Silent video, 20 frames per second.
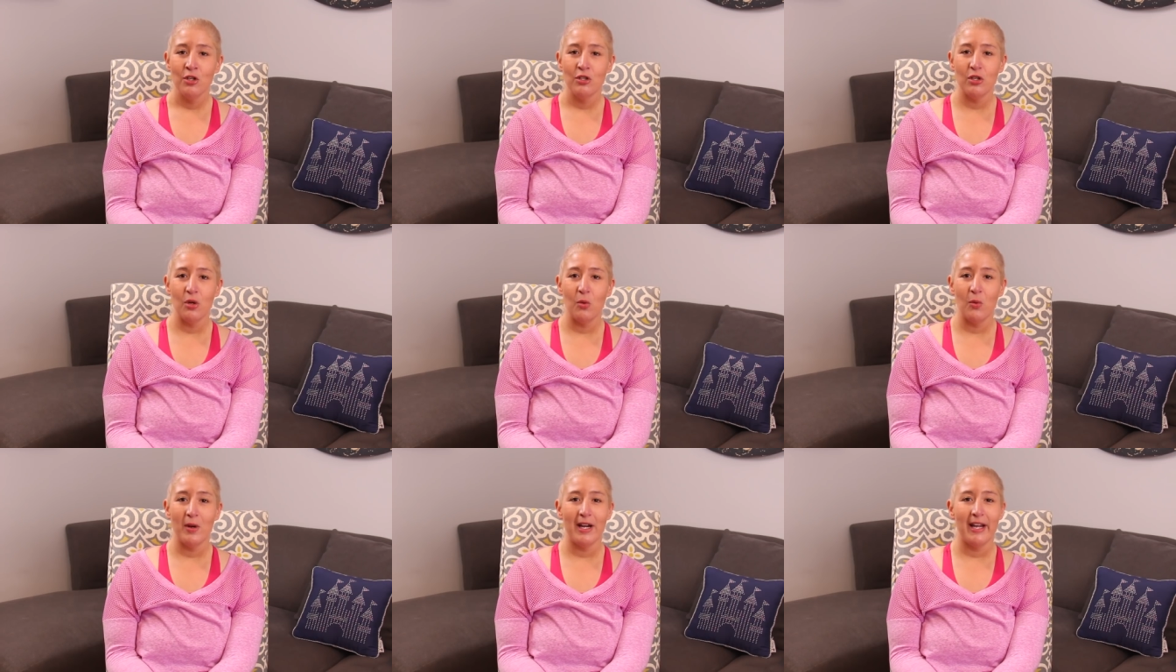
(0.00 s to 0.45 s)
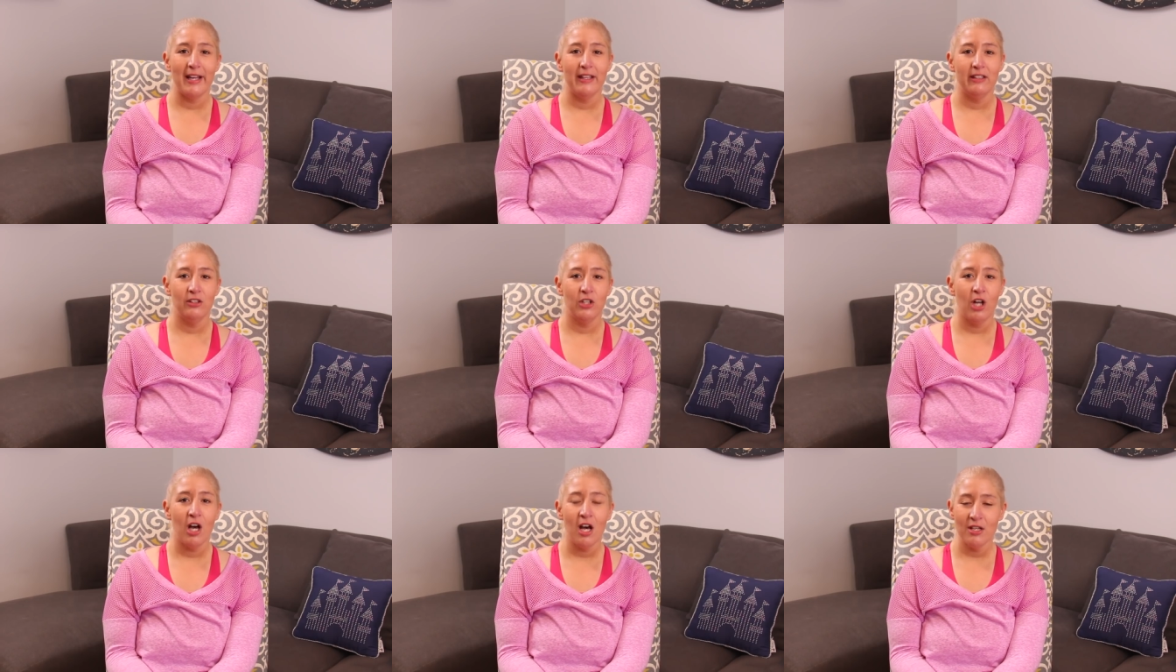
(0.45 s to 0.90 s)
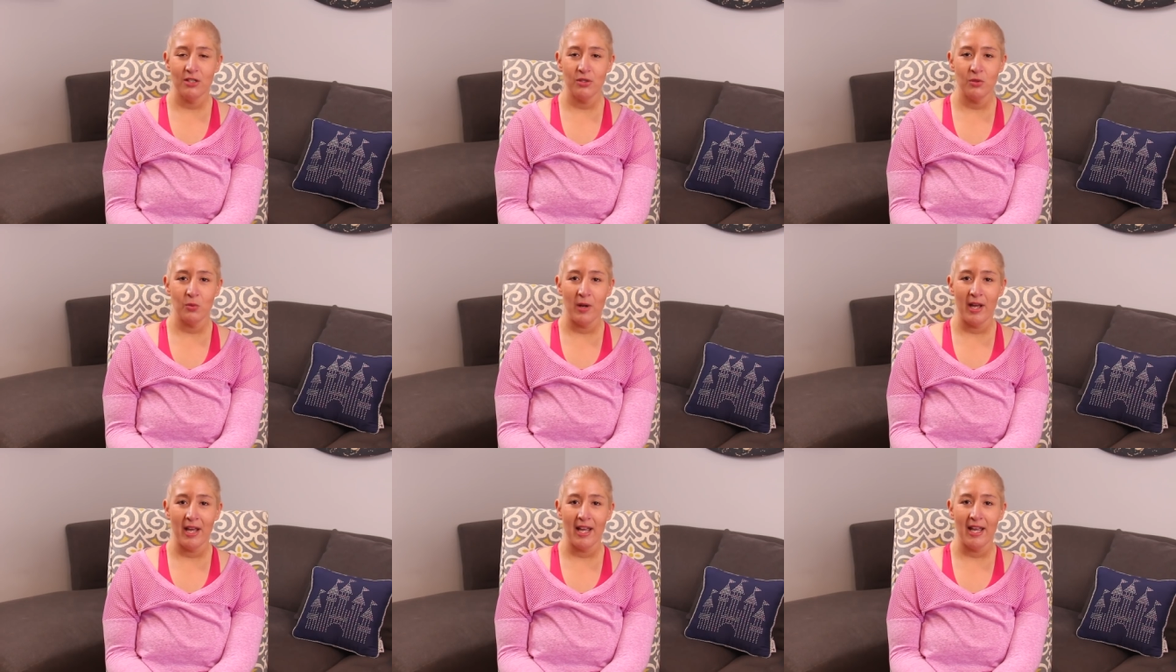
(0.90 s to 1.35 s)
So when I
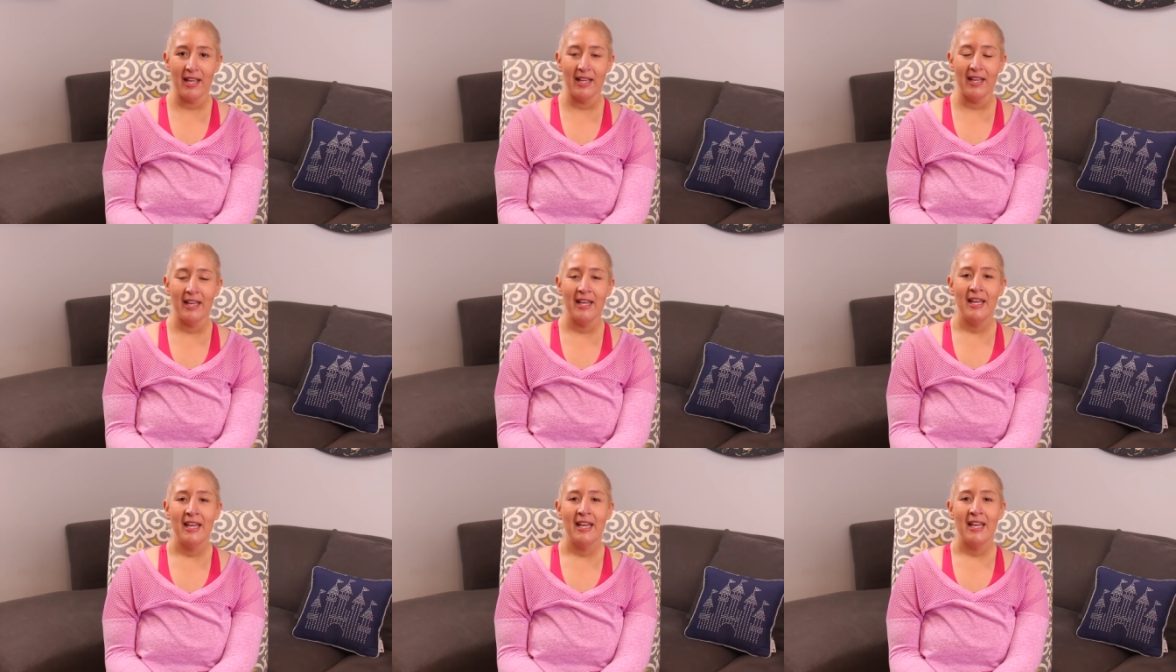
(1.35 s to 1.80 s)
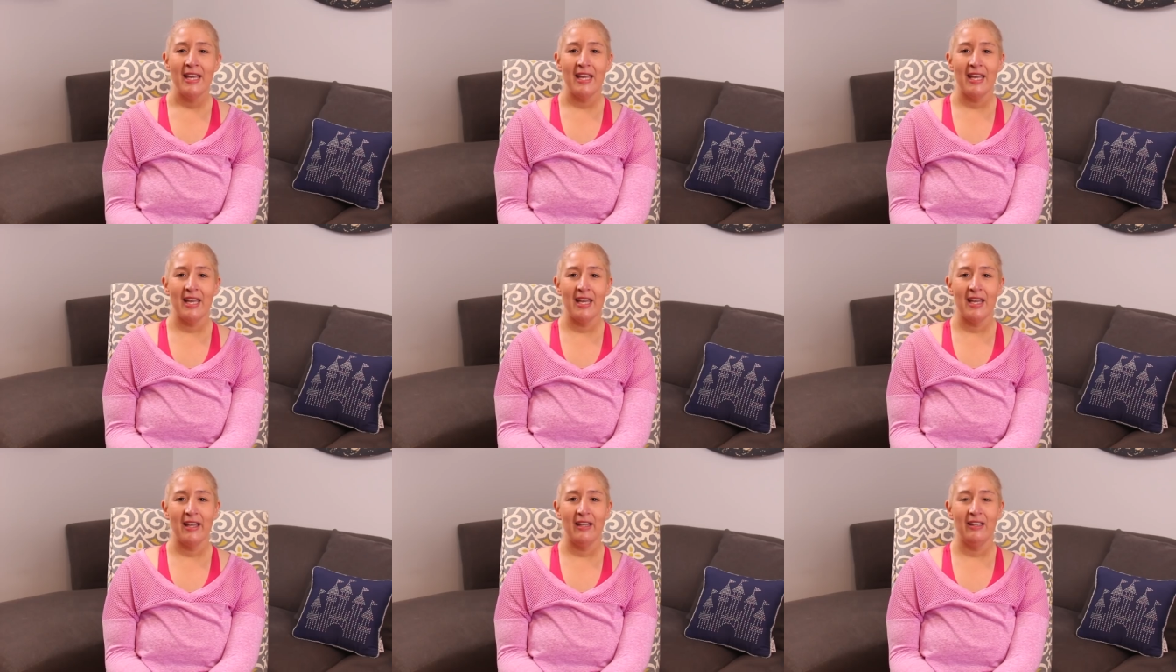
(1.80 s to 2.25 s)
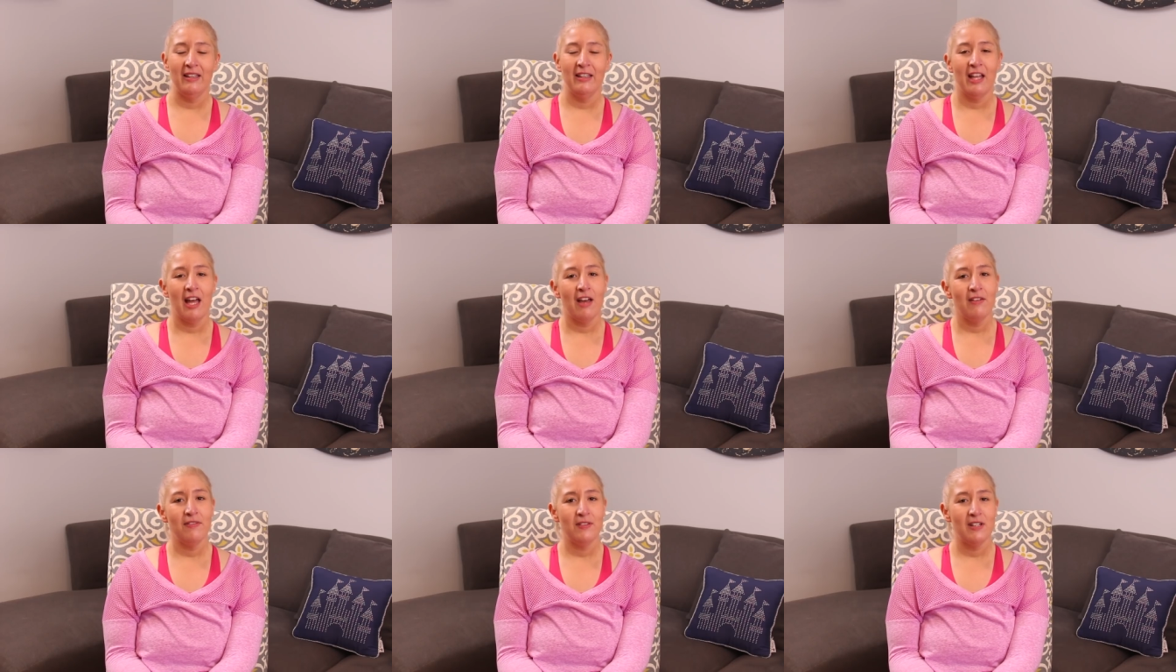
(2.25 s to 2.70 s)
lost weight, it
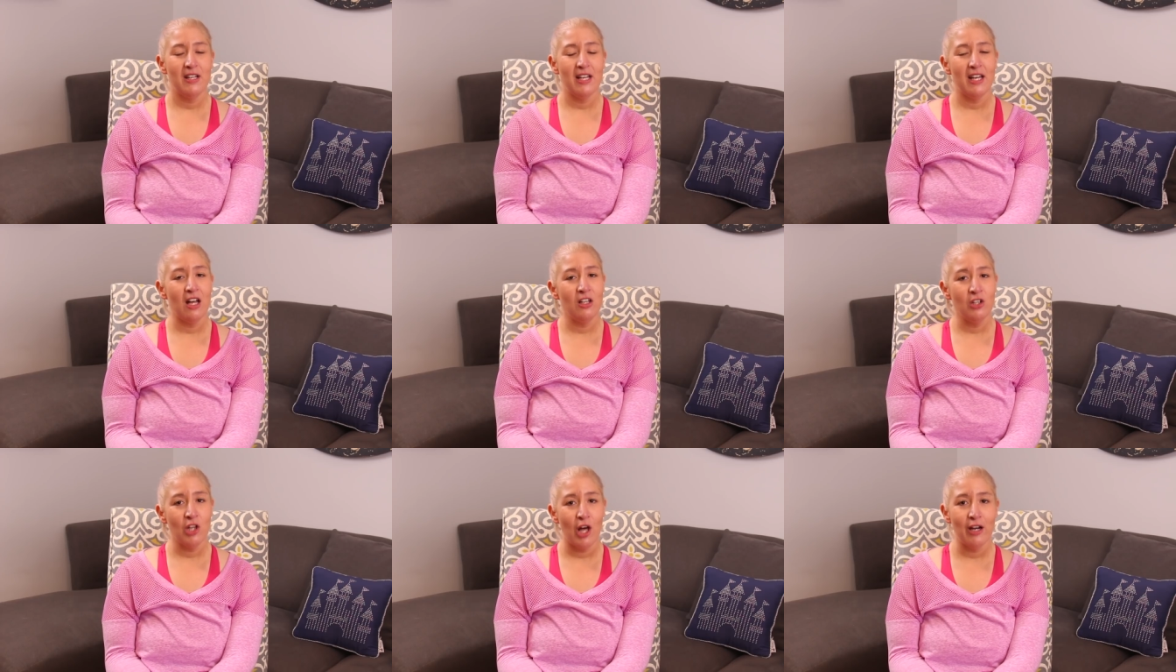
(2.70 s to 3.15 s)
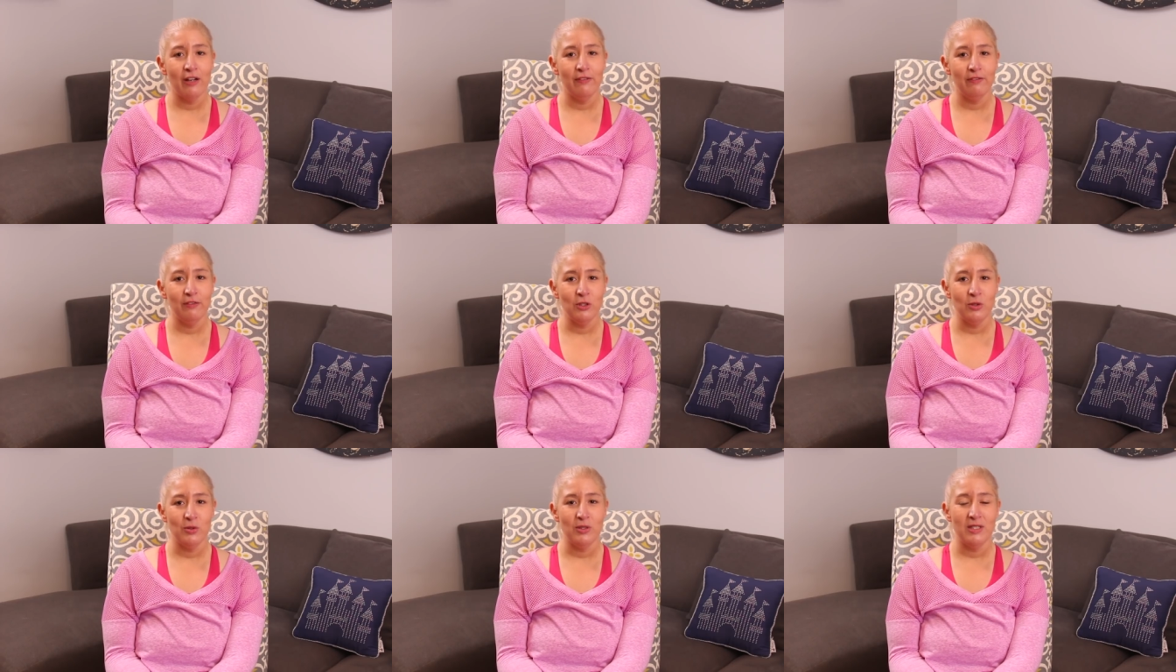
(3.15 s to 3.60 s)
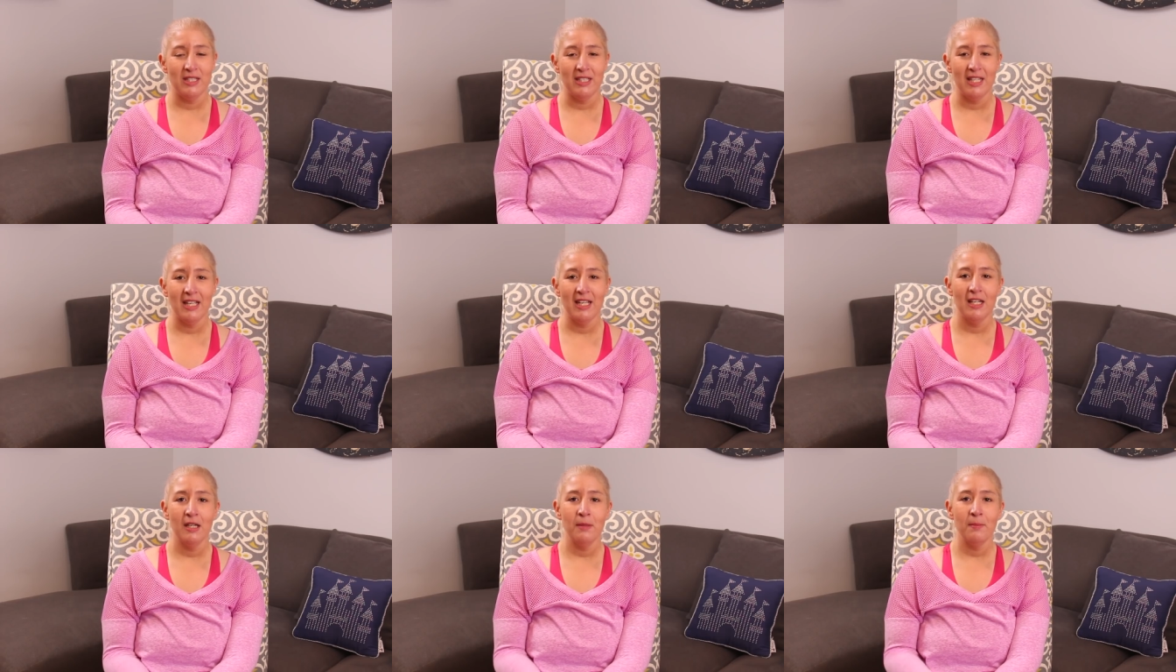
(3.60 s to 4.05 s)
left a lot of loose
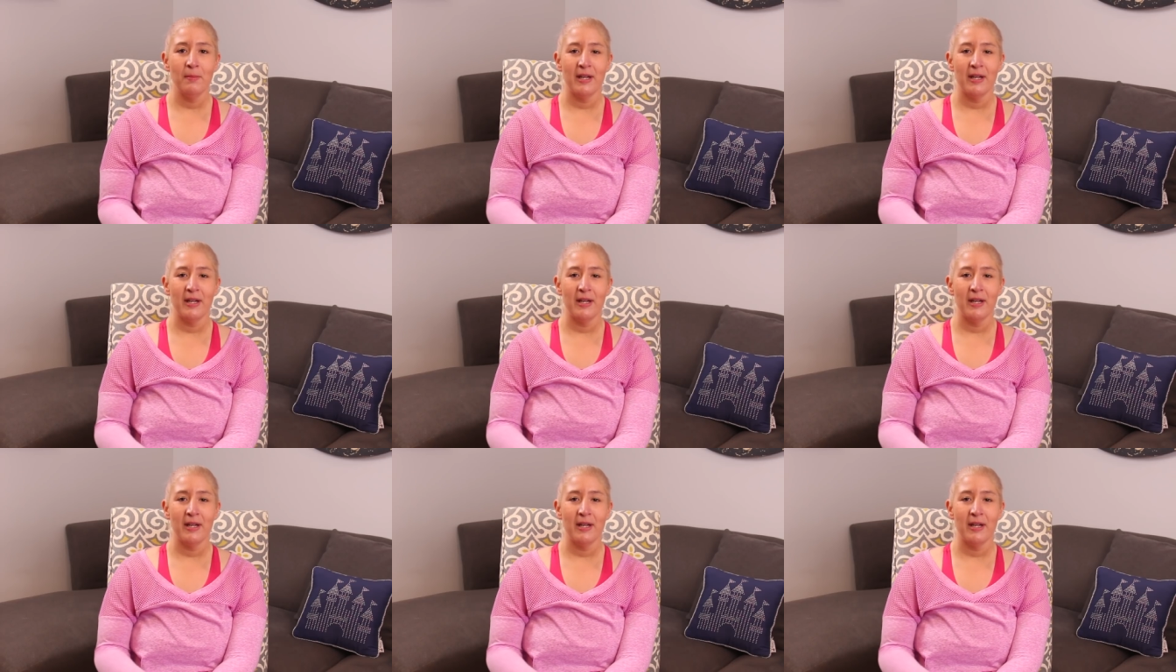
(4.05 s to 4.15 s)
skin,